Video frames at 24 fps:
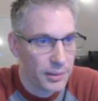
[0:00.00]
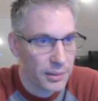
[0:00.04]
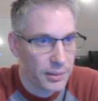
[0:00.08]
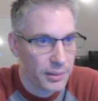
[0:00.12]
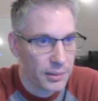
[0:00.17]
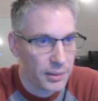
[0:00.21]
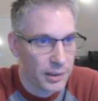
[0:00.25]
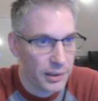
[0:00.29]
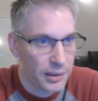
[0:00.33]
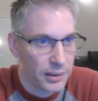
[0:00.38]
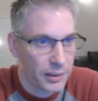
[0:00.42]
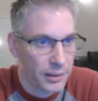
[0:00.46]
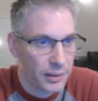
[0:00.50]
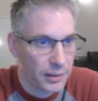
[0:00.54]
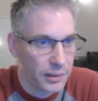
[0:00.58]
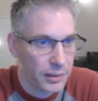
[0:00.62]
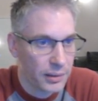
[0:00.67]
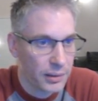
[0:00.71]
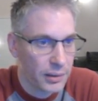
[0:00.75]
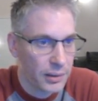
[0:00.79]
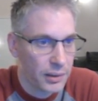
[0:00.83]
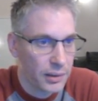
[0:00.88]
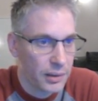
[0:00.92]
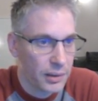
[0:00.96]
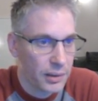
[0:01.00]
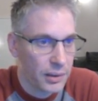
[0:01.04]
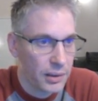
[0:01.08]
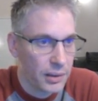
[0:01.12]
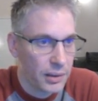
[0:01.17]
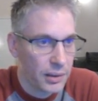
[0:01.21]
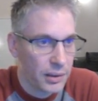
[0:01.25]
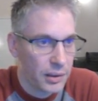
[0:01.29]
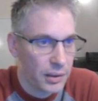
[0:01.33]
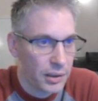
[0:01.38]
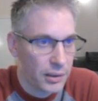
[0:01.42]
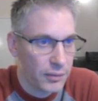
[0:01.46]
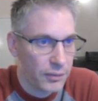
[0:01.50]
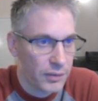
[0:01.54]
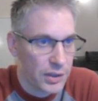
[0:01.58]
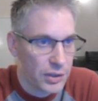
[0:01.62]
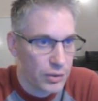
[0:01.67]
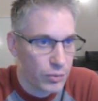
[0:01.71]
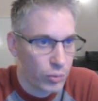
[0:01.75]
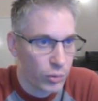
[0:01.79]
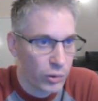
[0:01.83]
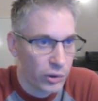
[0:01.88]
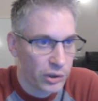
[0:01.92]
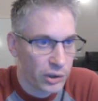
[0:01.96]
Like if this
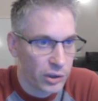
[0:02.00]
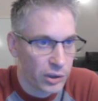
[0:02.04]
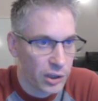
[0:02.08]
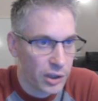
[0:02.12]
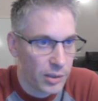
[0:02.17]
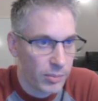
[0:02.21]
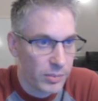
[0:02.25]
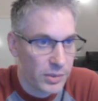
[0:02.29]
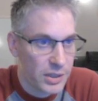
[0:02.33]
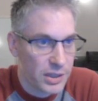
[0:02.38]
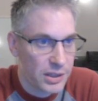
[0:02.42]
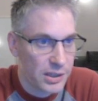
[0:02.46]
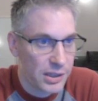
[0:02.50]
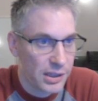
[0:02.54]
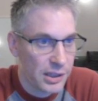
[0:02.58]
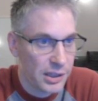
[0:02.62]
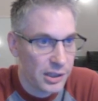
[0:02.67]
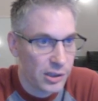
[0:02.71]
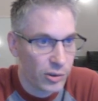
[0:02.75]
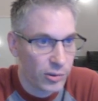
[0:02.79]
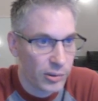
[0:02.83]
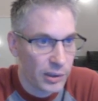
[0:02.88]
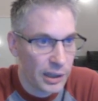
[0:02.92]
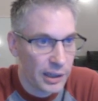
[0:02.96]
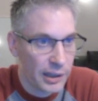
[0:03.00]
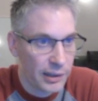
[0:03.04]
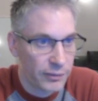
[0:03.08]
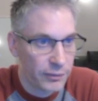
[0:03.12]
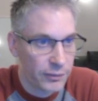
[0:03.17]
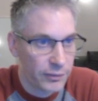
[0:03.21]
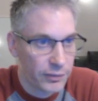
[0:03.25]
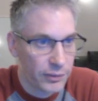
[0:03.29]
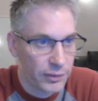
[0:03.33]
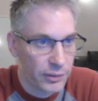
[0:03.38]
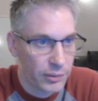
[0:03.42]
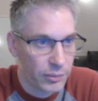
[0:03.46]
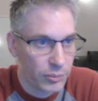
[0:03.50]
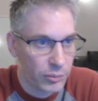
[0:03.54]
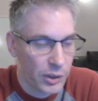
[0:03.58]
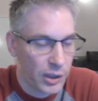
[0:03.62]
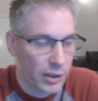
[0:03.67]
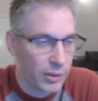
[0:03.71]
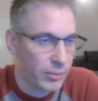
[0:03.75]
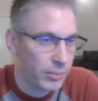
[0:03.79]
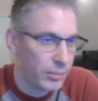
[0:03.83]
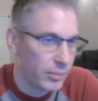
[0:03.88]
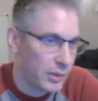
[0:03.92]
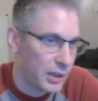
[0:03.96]
rook comes to e or f,
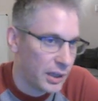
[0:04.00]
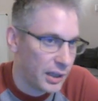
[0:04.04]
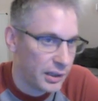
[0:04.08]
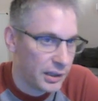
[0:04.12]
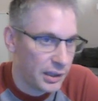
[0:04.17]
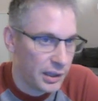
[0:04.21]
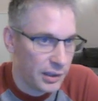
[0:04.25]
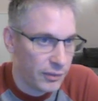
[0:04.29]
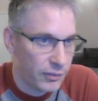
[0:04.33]
well, not e.